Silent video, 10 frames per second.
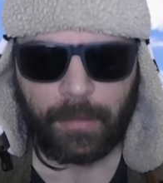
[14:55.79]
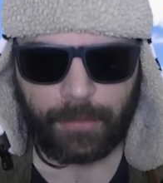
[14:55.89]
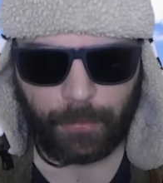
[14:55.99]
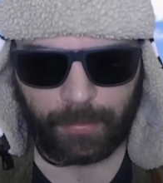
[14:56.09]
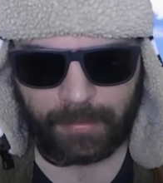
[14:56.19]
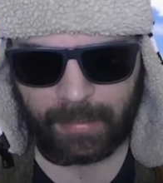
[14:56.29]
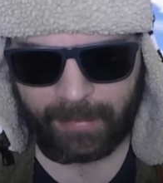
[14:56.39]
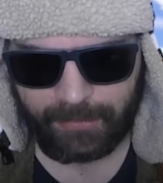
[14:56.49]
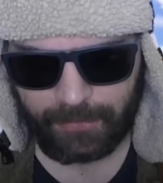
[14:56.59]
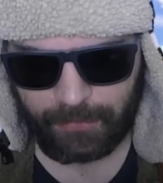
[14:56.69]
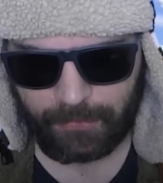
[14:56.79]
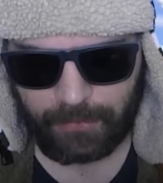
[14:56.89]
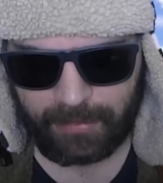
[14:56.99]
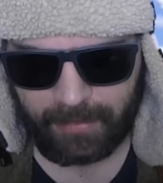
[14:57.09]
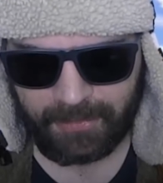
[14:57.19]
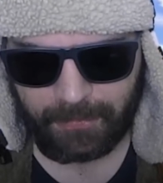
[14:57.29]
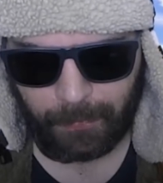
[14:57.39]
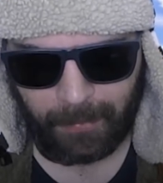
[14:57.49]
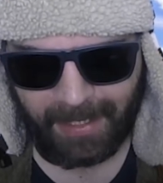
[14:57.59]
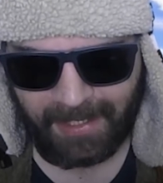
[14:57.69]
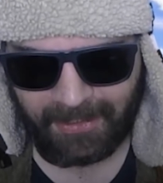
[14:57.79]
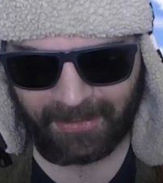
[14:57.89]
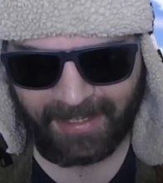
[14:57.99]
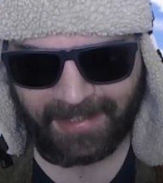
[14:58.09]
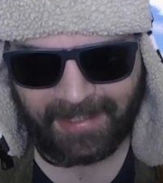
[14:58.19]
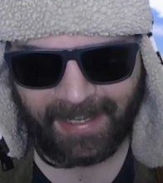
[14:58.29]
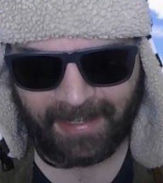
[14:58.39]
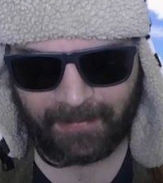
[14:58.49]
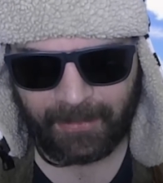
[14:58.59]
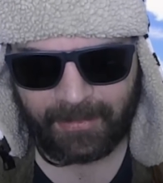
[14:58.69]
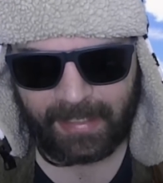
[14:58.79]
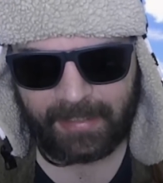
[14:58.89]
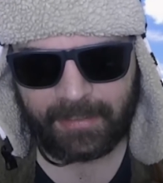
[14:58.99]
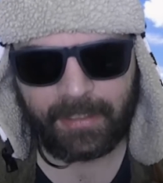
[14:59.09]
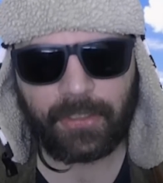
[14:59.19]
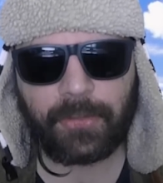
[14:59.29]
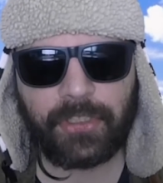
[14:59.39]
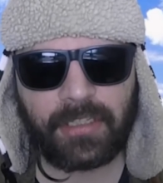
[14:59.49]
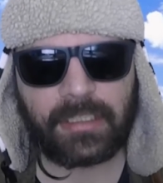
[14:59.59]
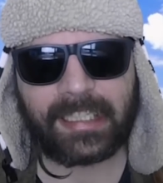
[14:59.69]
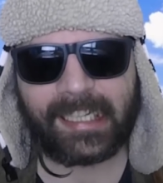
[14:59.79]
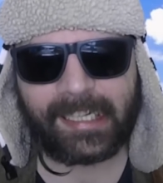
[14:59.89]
You are yet to tell us where you're getting any of your data. You're just